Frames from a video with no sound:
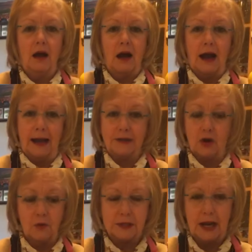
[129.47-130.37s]
I
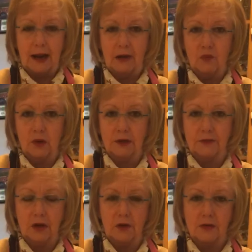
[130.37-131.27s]
don't have one of
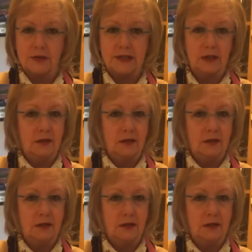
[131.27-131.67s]
those